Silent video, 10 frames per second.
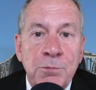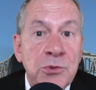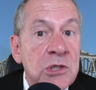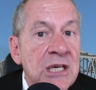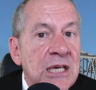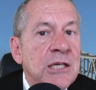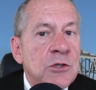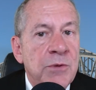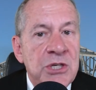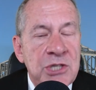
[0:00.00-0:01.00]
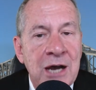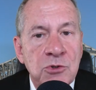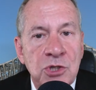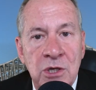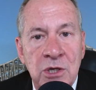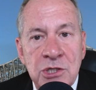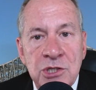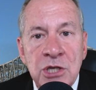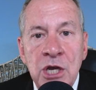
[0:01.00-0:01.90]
please reach out to us.